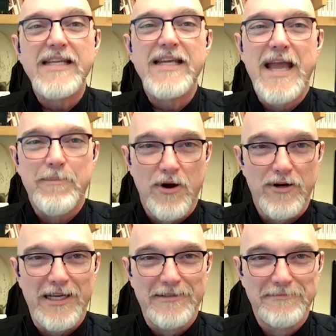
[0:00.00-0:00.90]
handicap
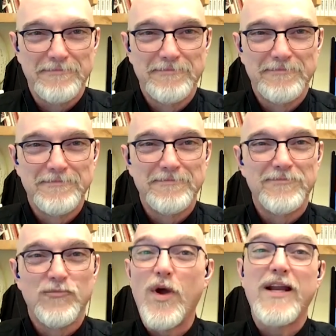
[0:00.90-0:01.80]
parking
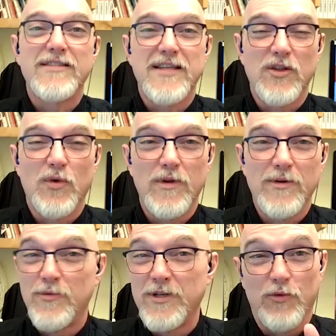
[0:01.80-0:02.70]
right outside
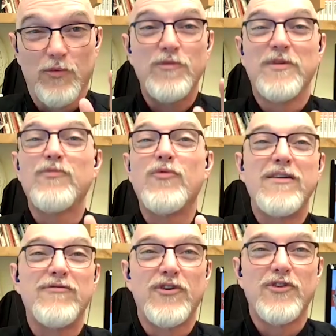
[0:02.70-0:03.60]

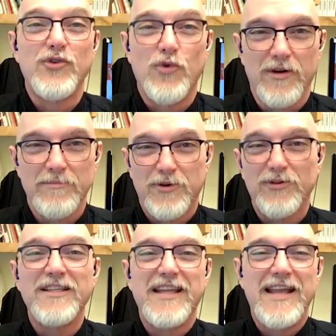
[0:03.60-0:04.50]
right in front of the door,
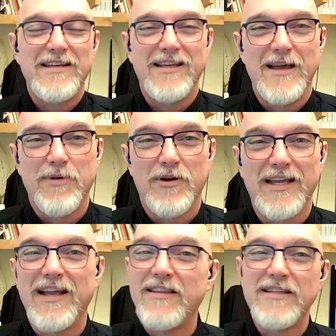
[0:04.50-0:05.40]
pull in the handicap
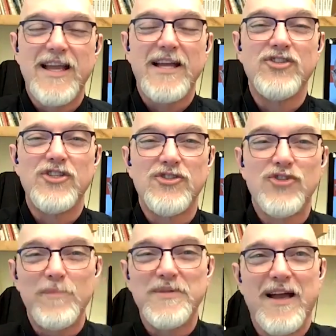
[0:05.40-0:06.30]
parking, and this guy just
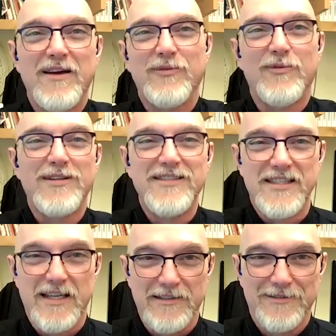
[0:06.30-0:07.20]
jumps out and
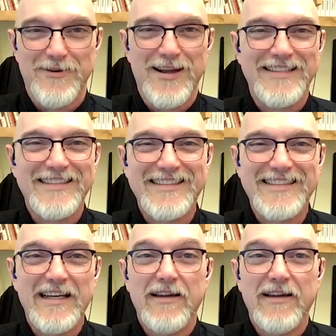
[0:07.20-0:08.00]
runs in, right?